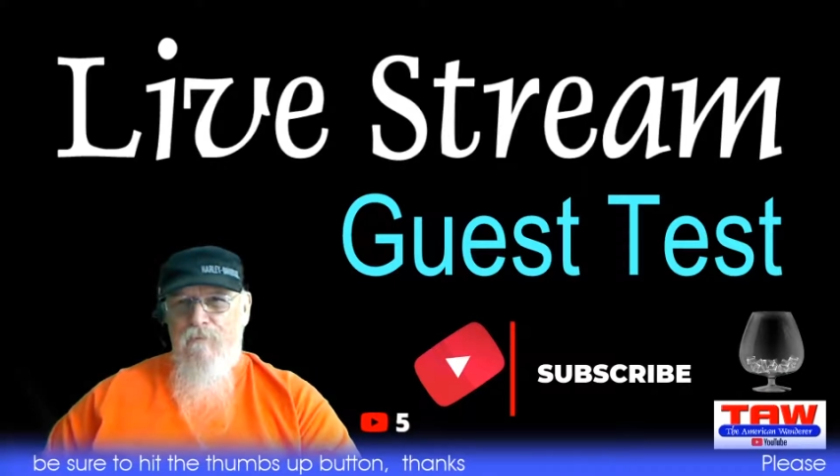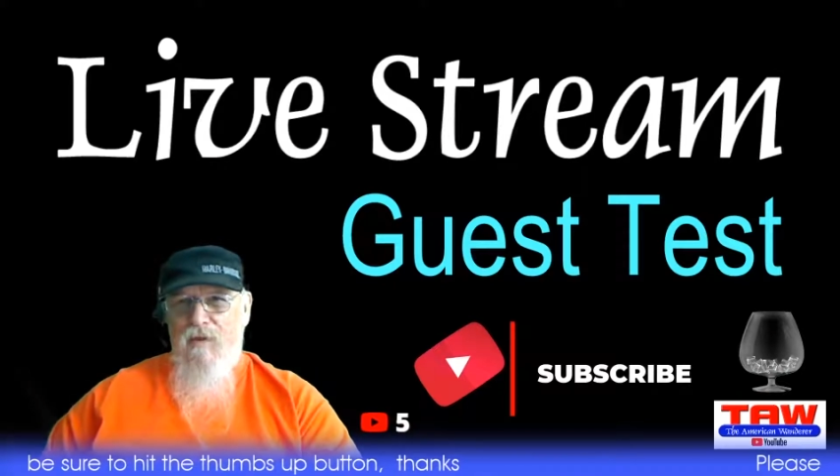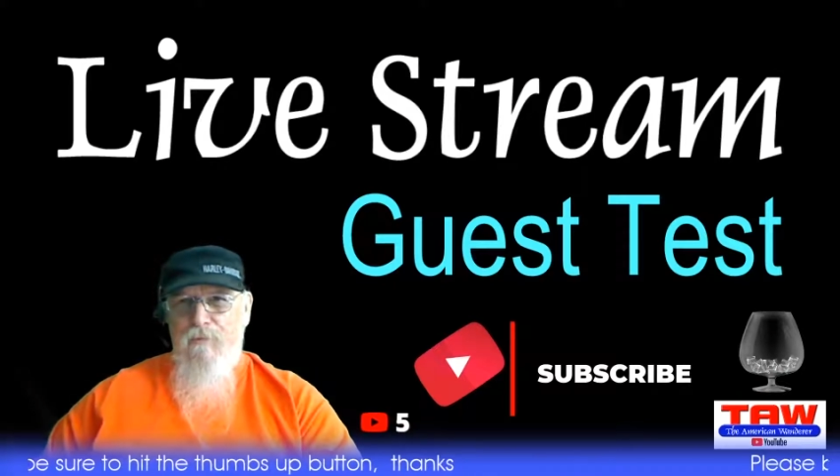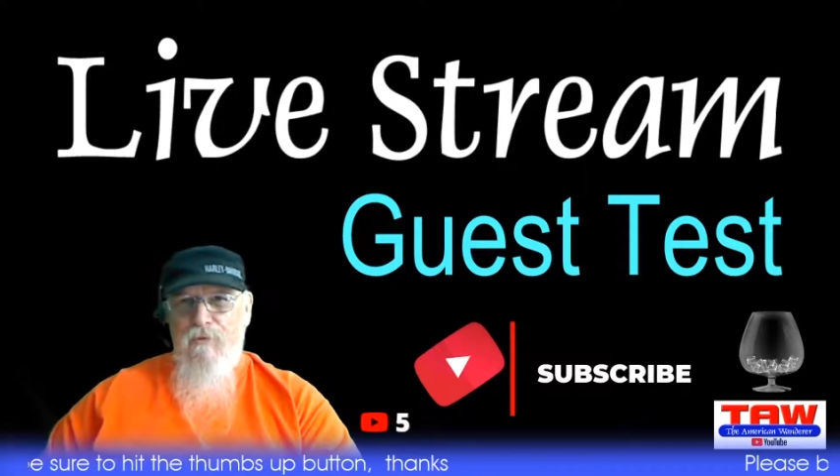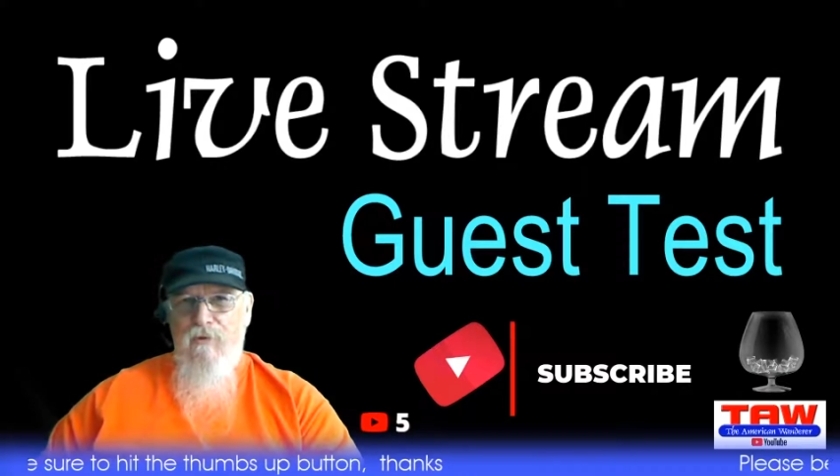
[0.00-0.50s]

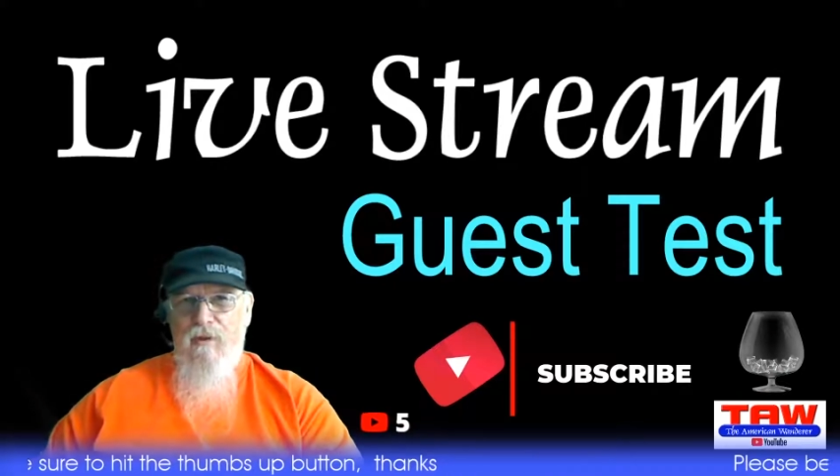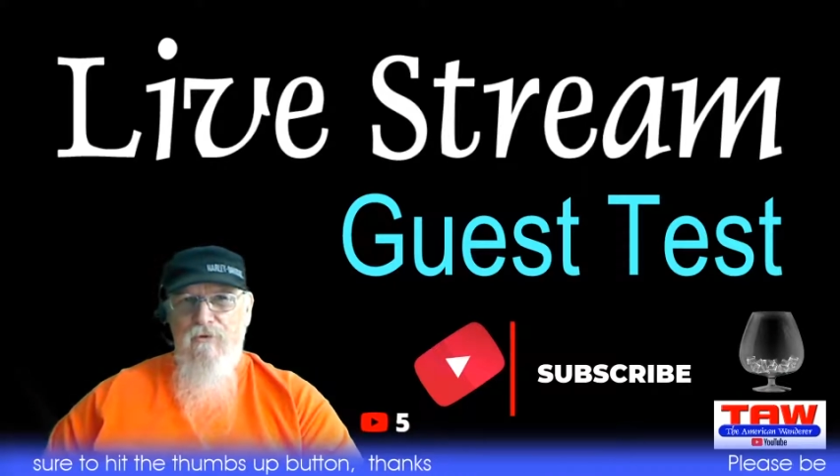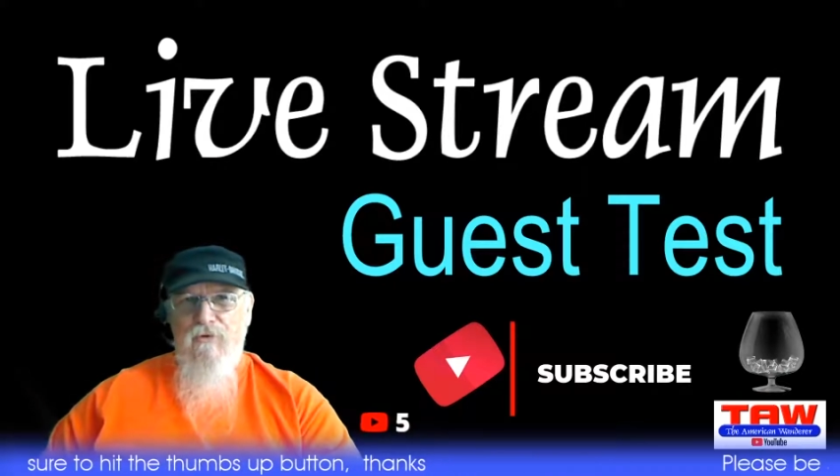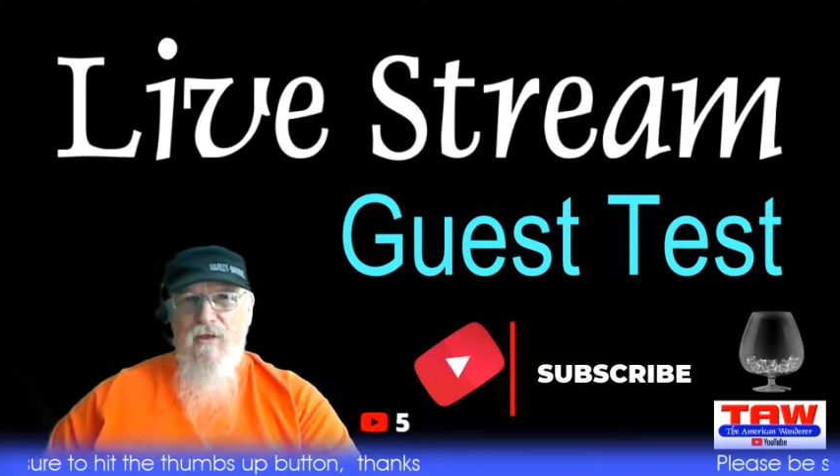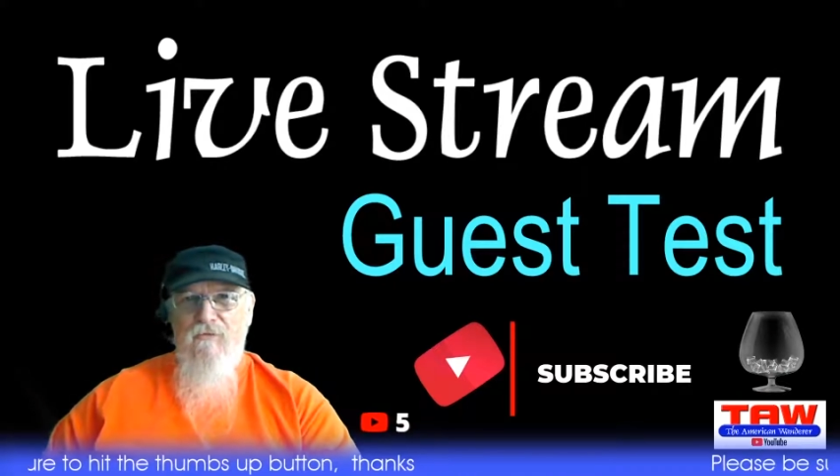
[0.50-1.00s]
I pulled out
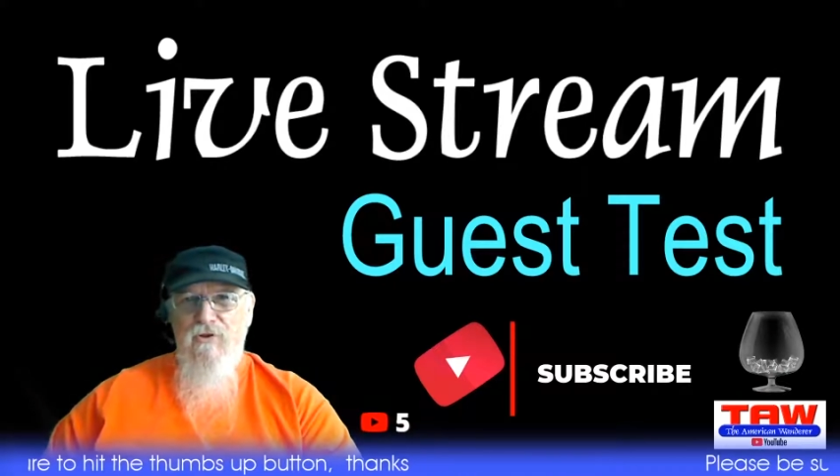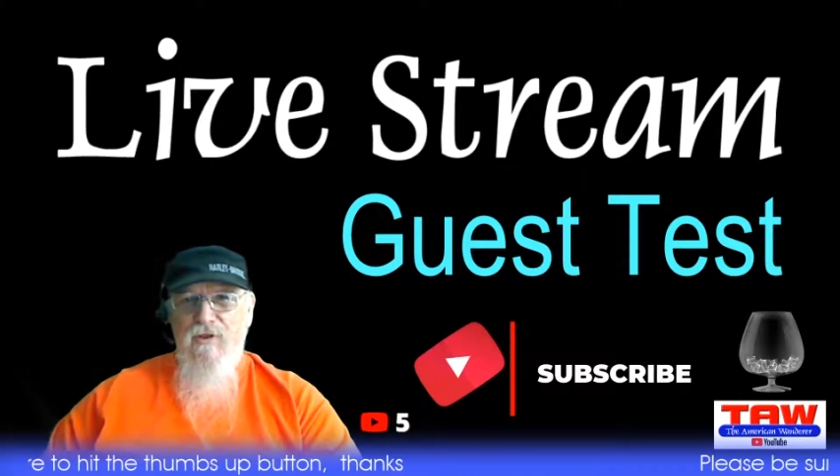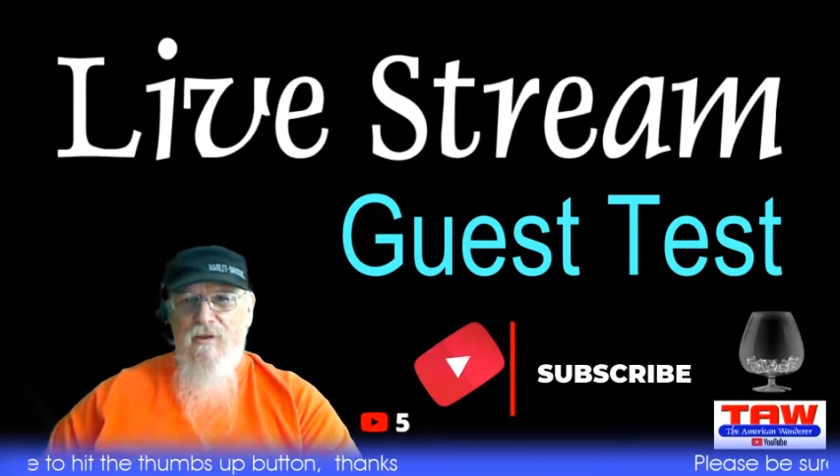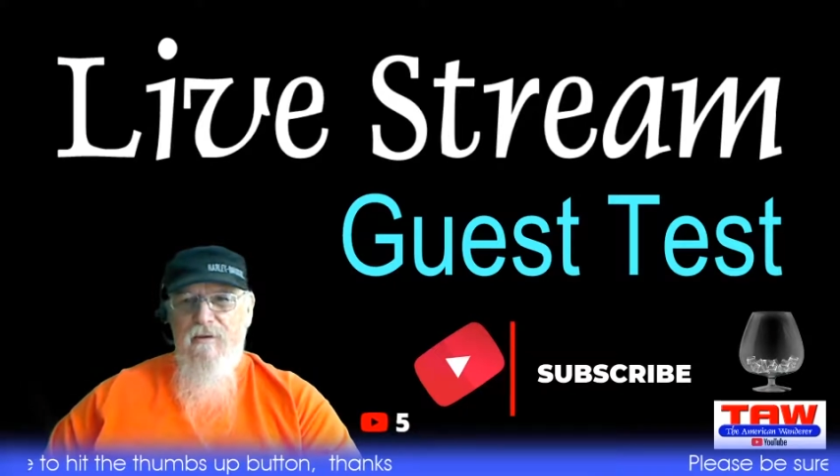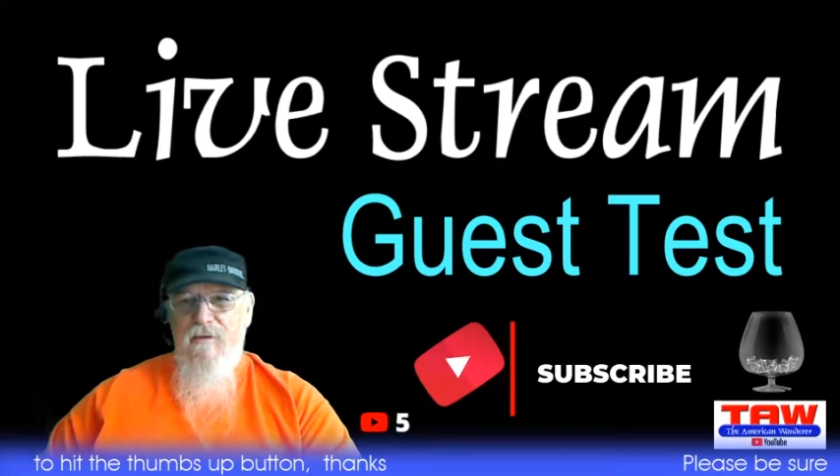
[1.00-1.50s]
the driver's
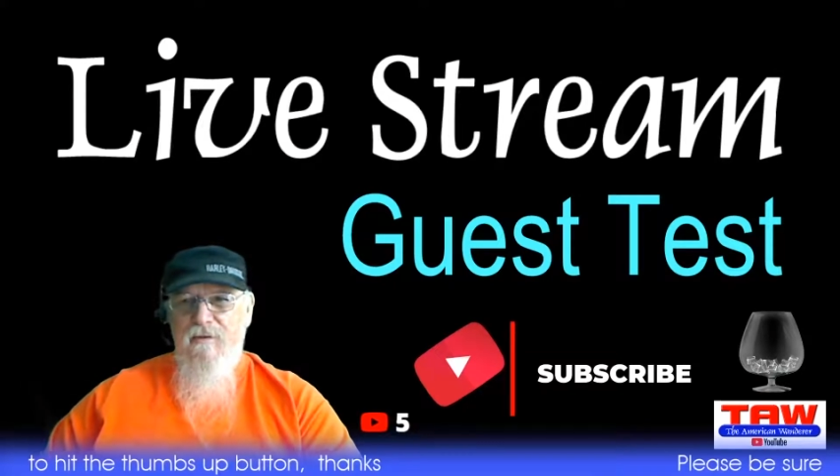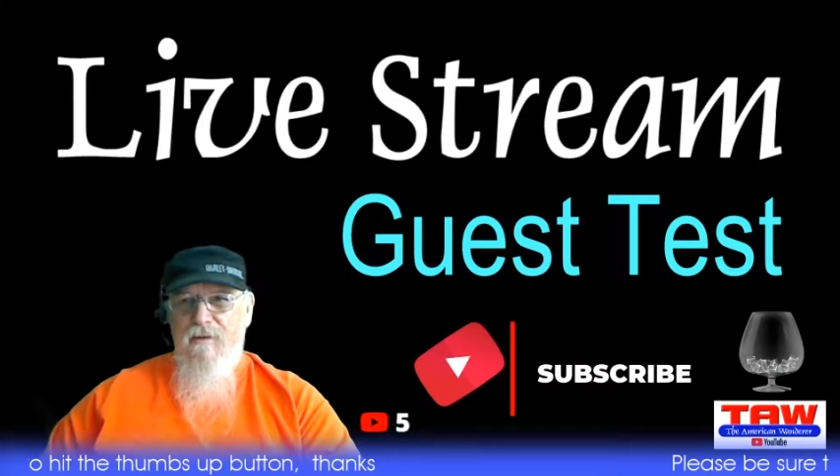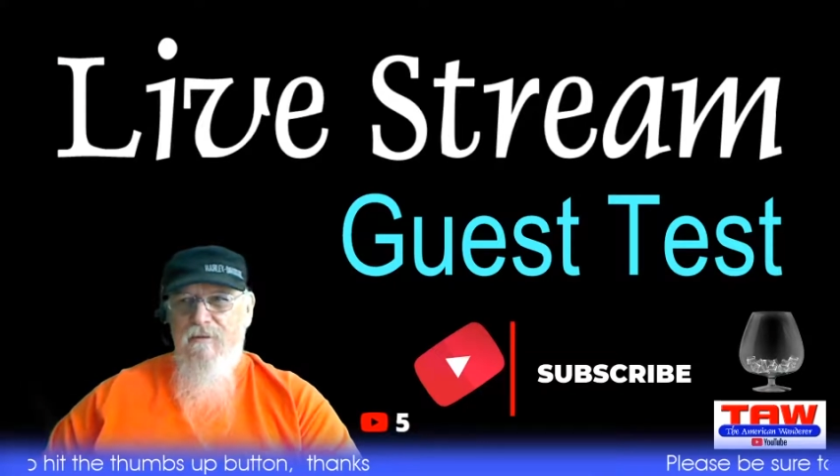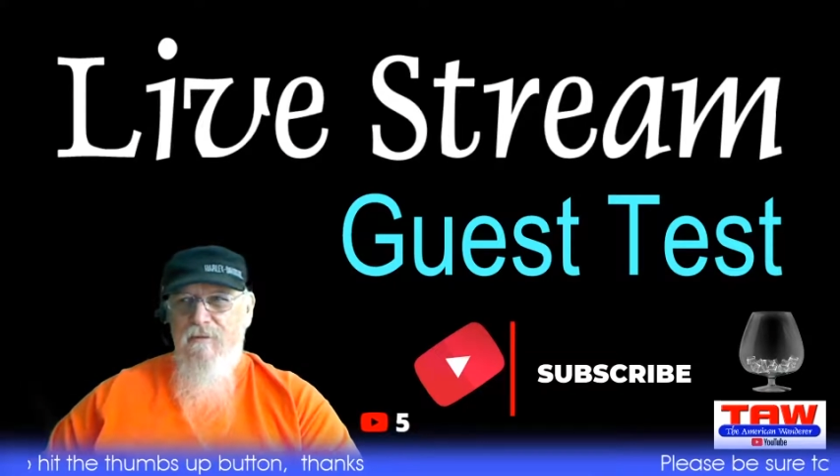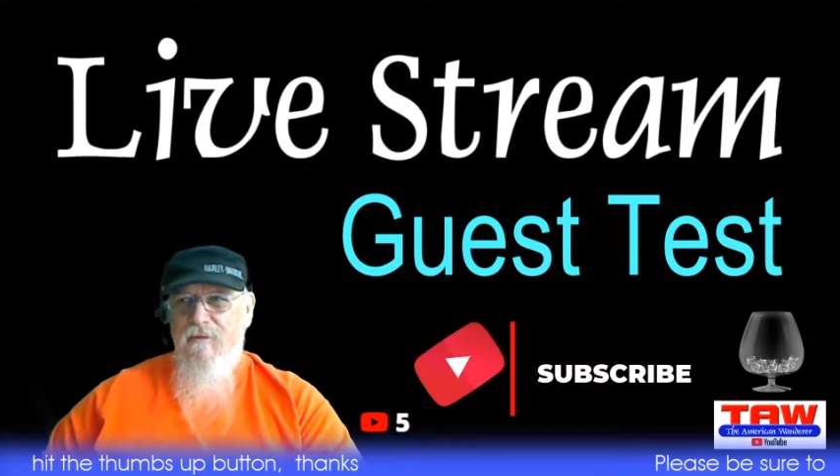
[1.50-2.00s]
side because I
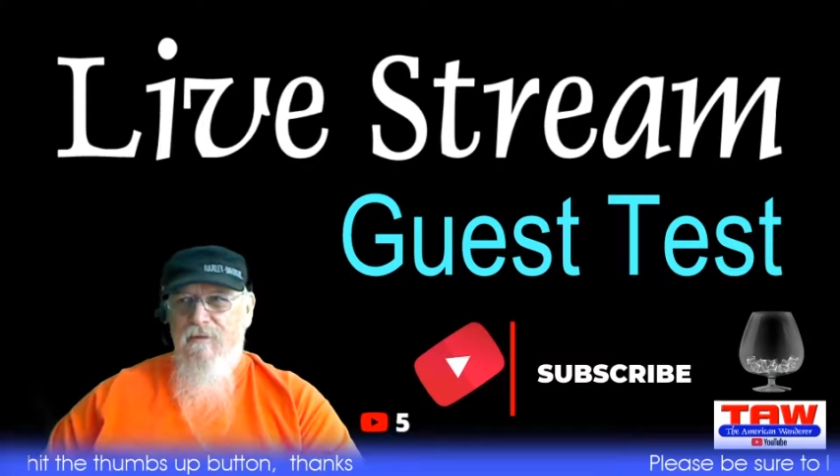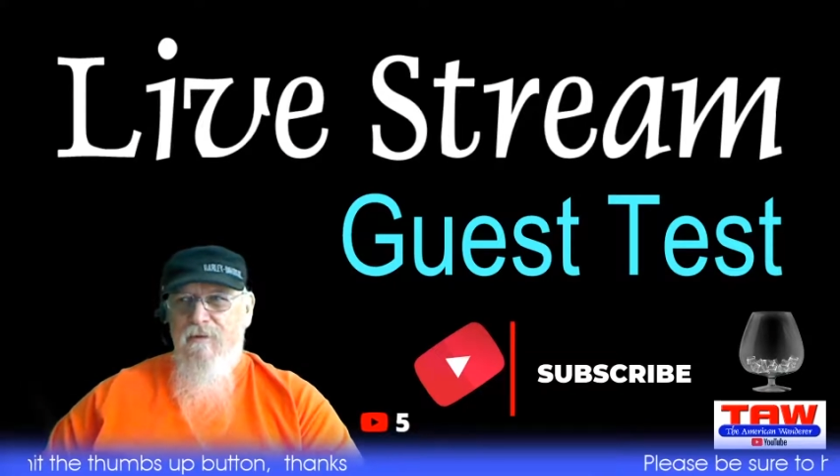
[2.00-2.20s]
had to